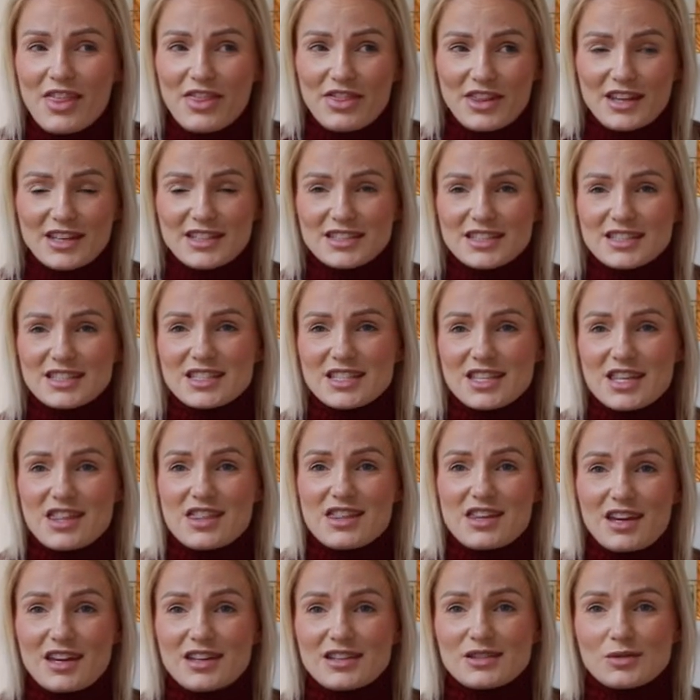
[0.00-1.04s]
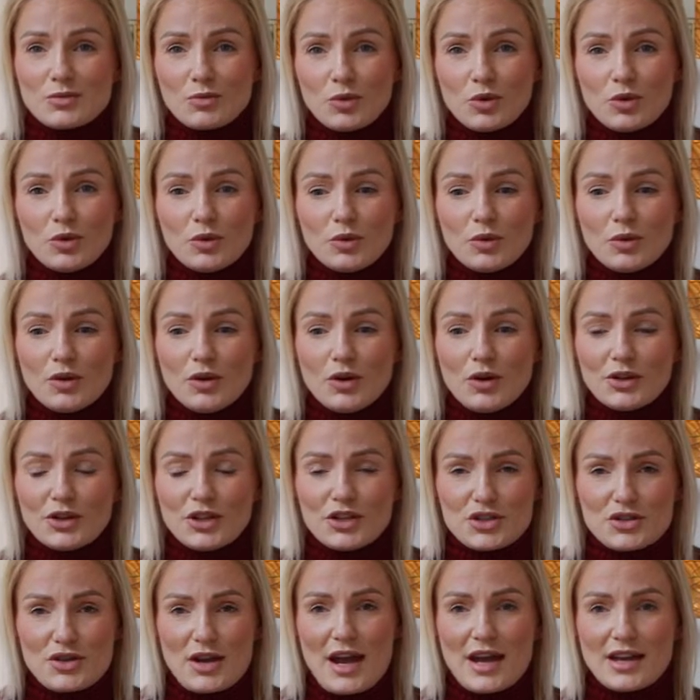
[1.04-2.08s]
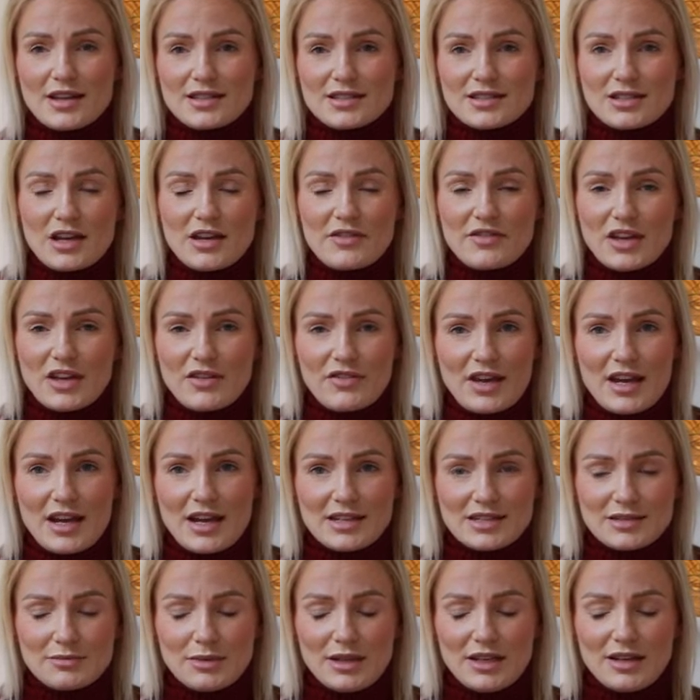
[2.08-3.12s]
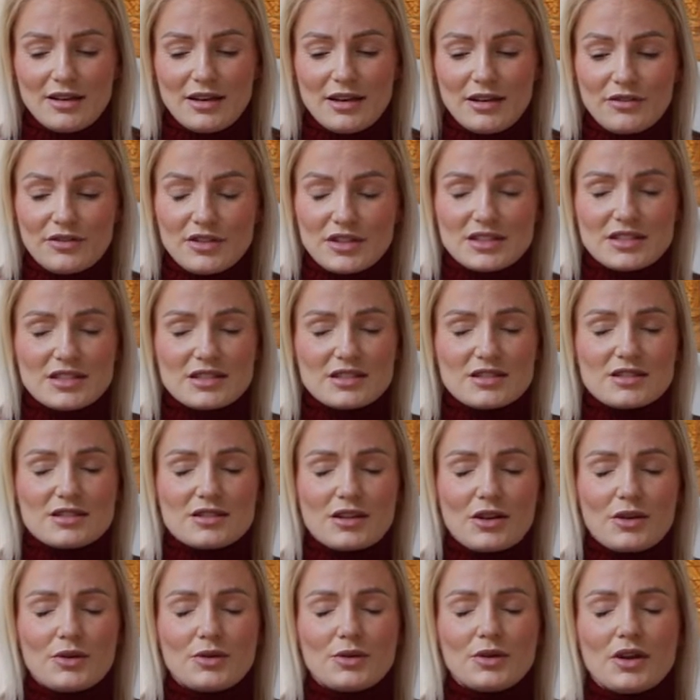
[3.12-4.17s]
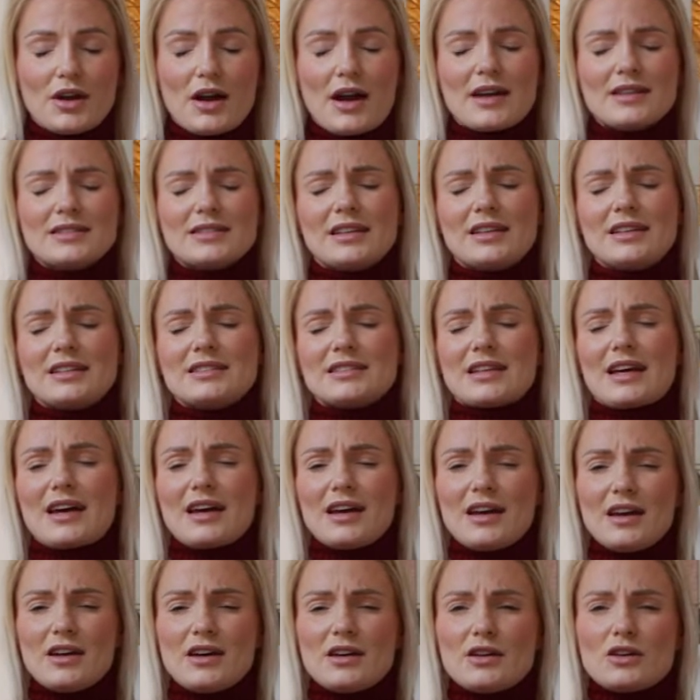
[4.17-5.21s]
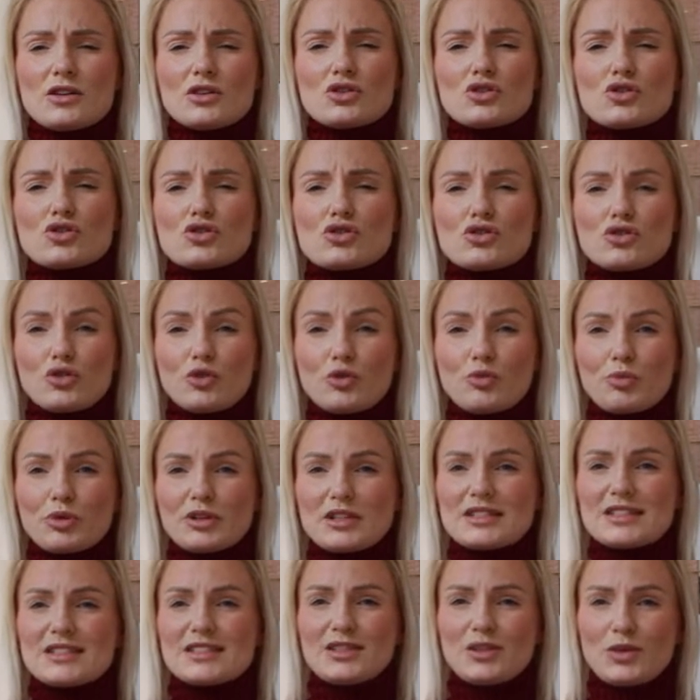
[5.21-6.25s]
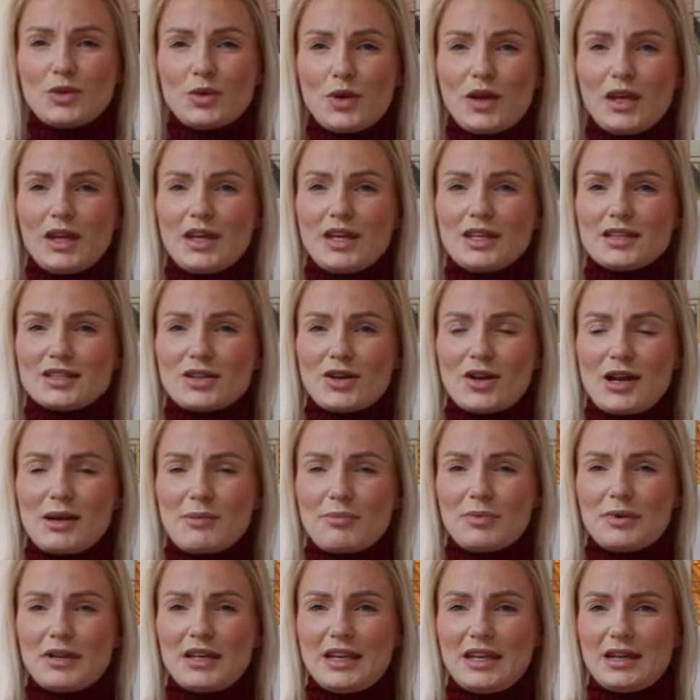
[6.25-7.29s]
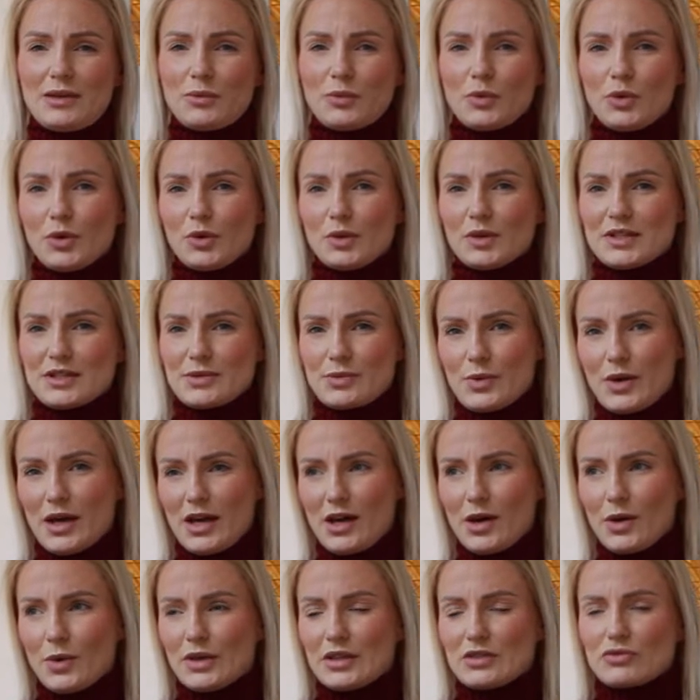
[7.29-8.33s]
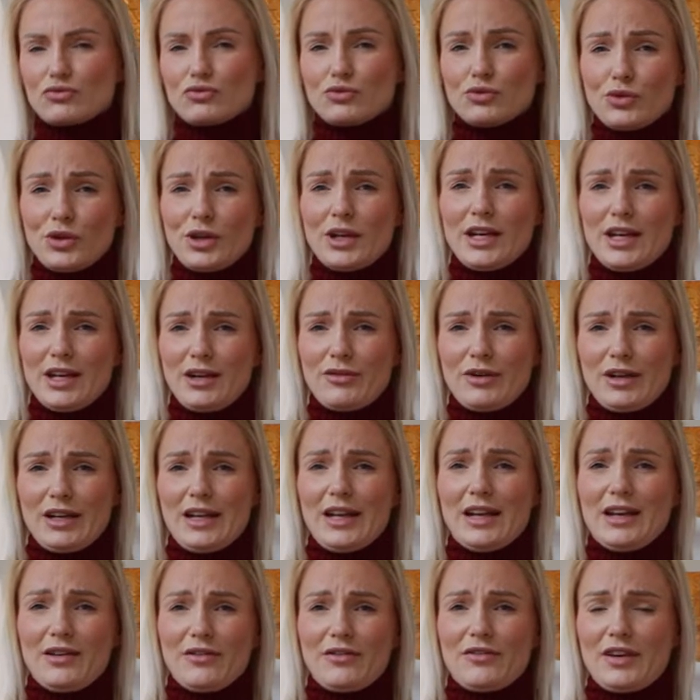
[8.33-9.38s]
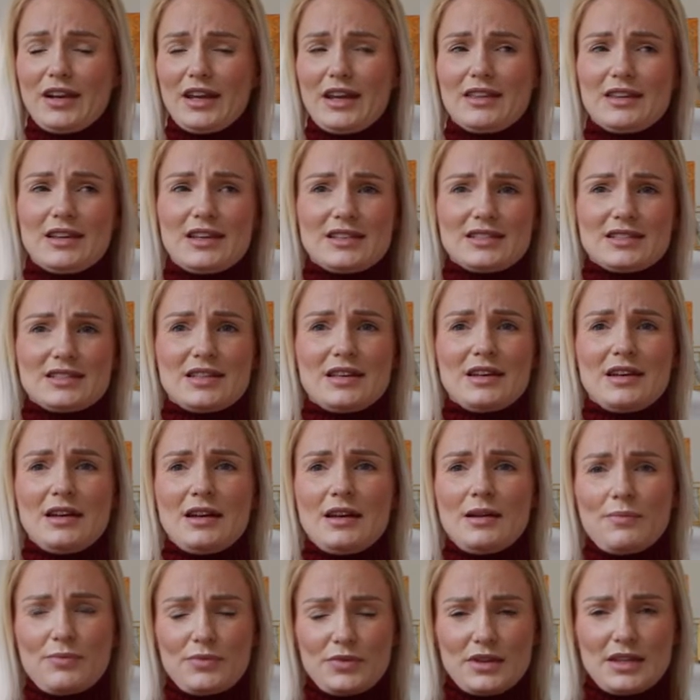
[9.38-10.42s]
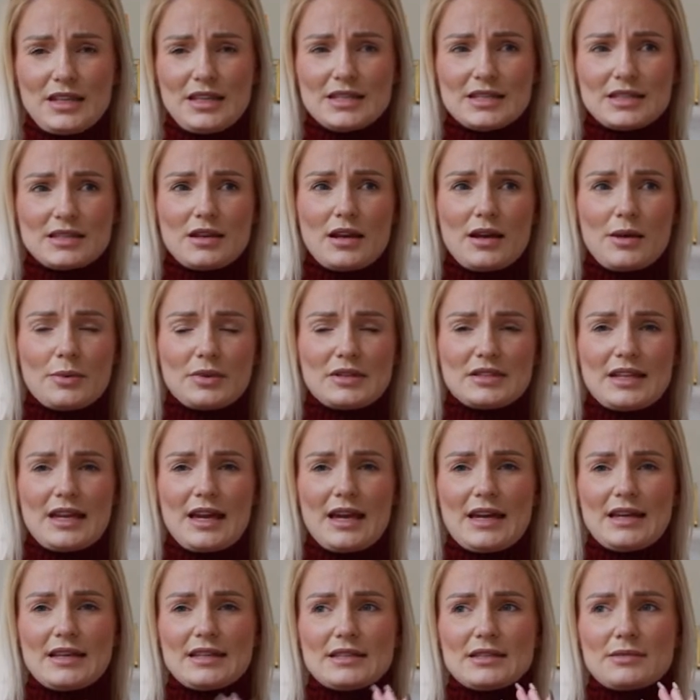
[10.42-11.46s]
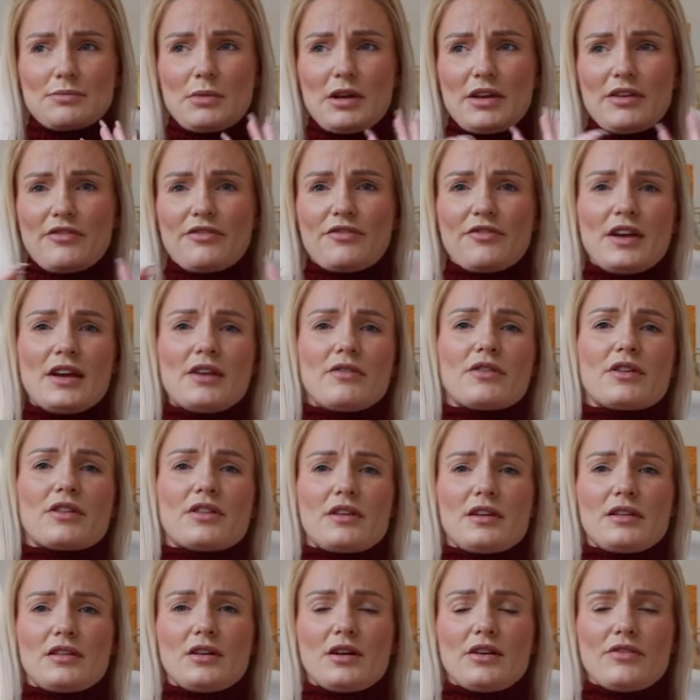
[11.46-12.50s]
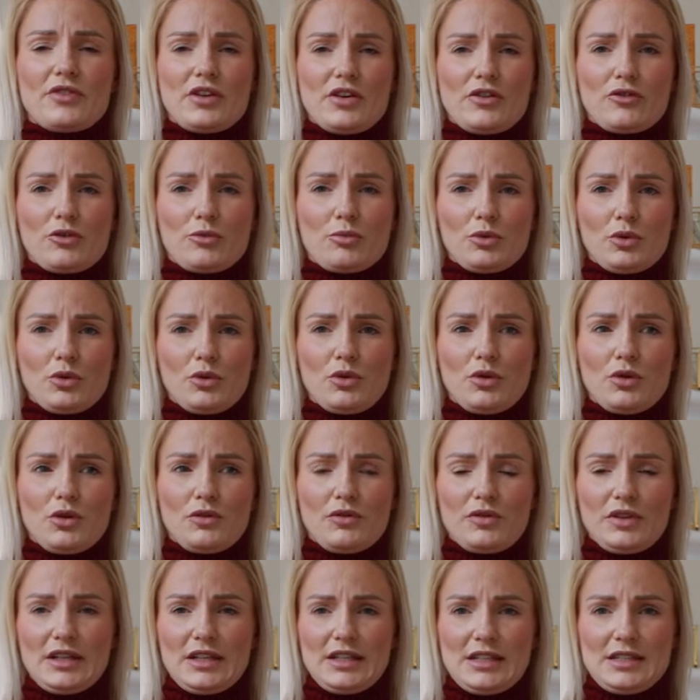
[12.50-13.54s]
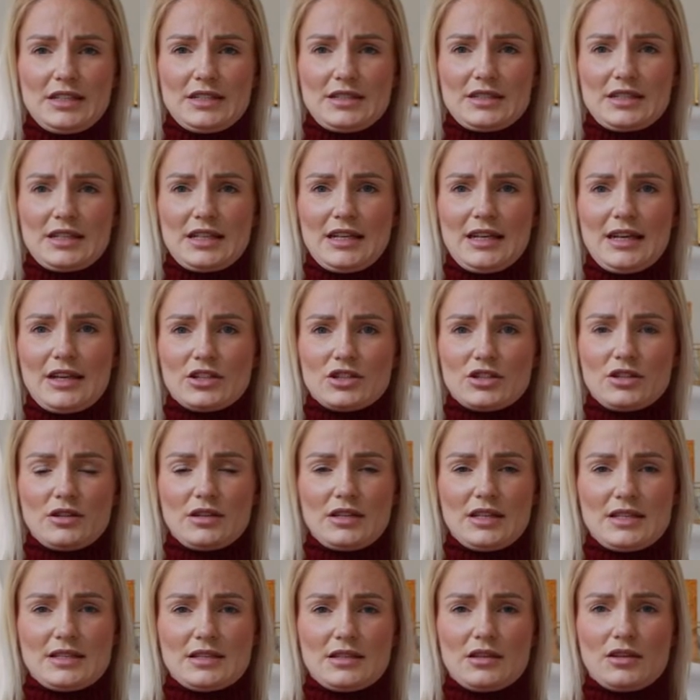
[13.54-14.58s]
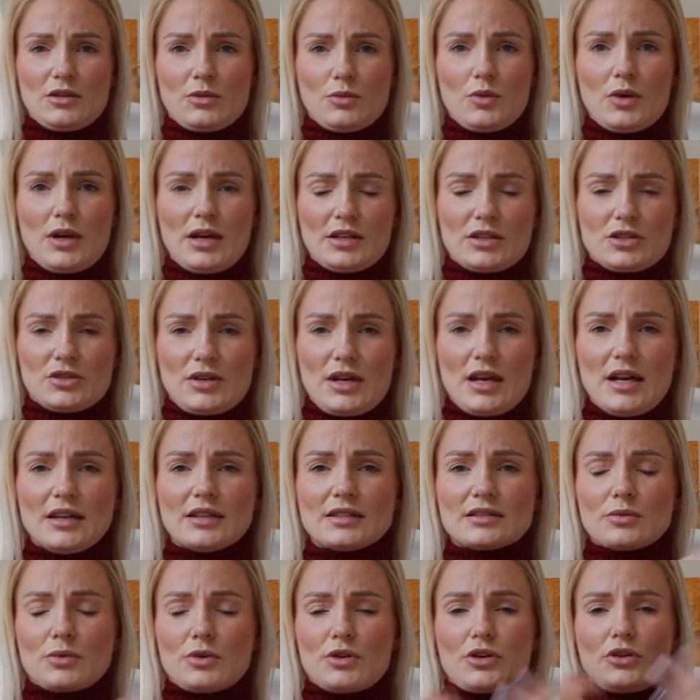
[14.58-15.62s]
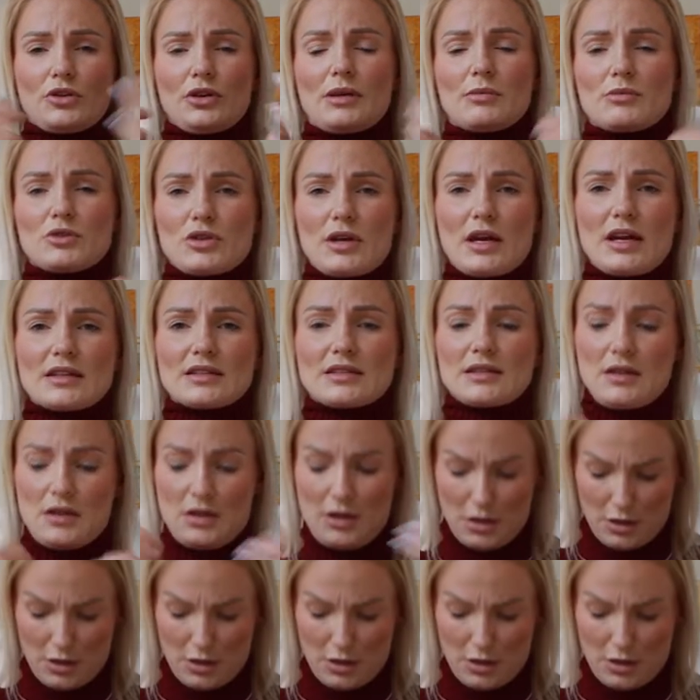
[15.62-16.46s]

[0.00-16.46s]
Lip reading: This is the thickest wool on a dress that I've ever had in my life. This is so nice, and it's that super silky type knit wool as well. It's really lovely. This I would say is my favourite thing that I've ever bought of Lydia's collection, this and the white dress, or the cream dress.